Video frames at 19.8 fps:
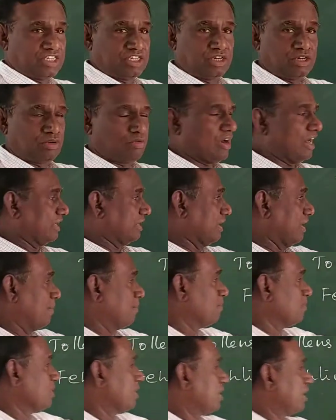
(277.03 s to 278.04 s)
into what?
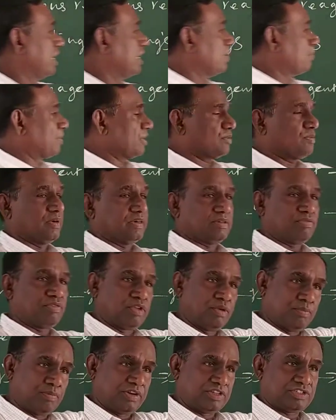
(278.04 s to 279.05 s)
Red precipitate of
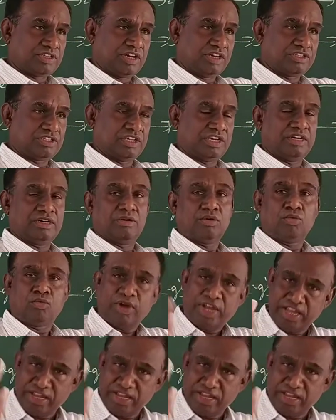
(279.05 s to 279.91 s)
cuprous oxide. Why?